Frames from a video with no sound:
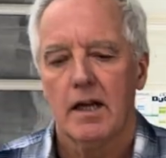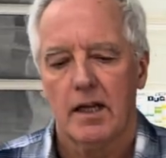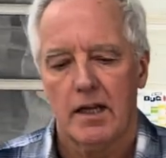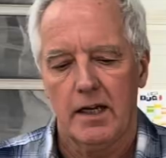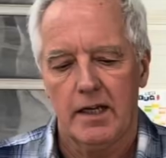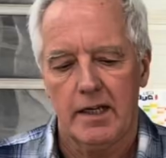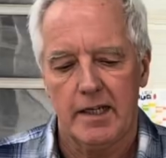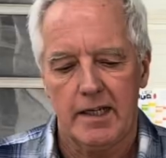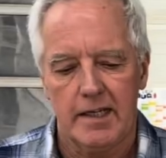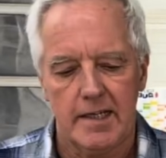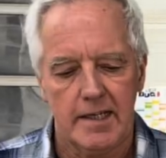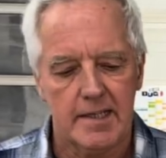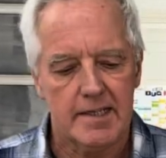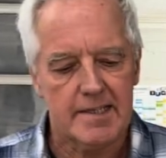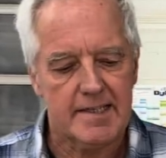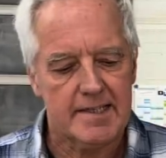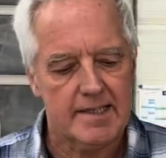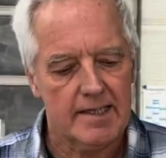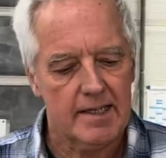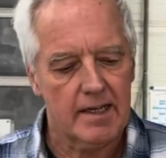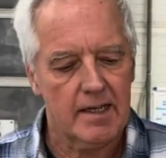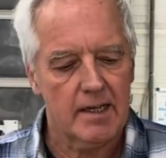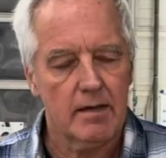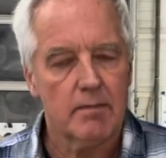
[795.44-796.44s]
It's
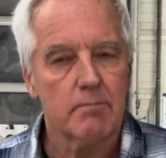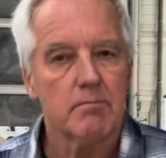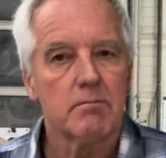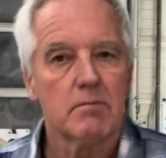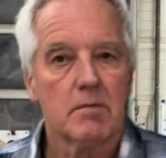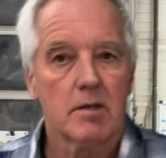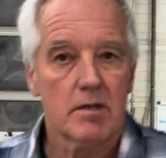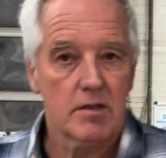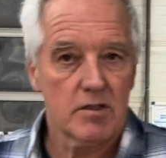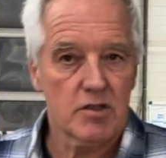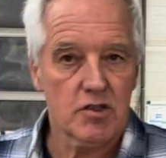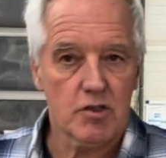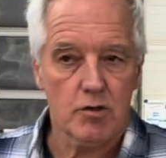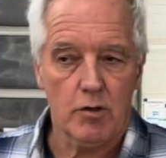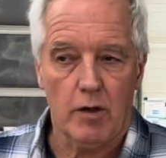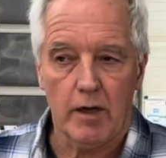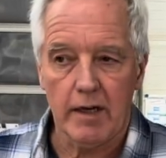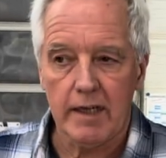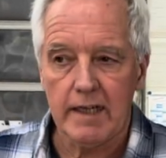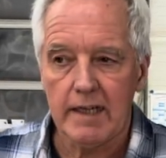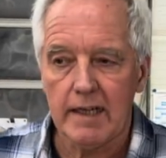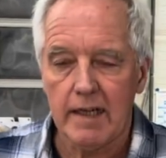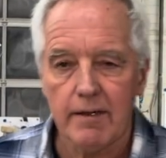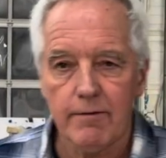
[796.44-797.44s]
strong
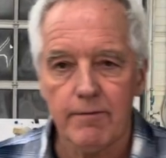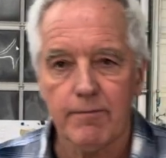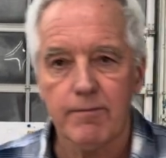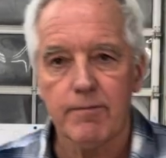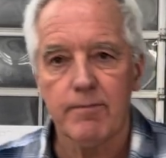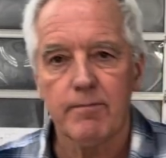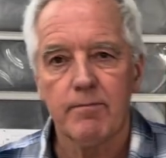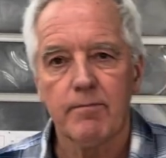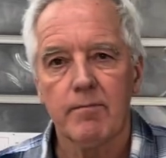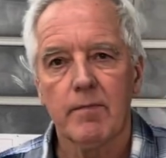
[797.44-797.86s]
enough.